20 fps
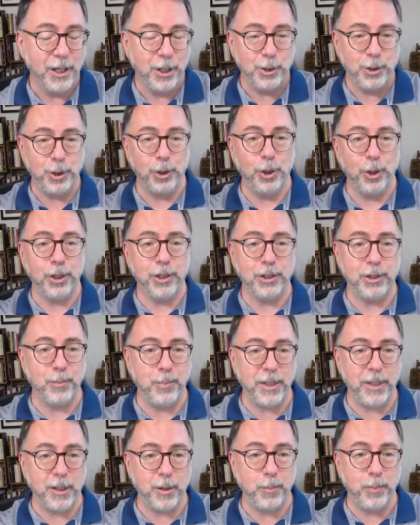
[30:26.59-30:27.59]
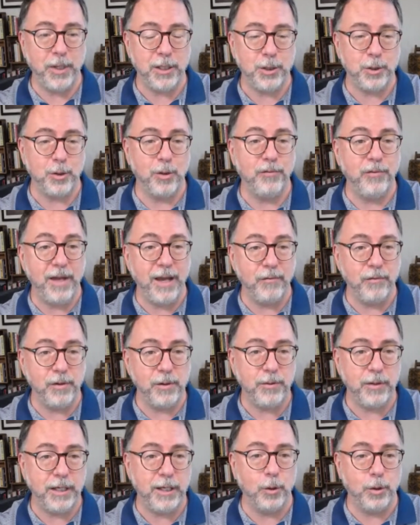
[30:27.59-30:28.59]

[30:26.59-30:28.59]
Do you look at the bigger picture of everything,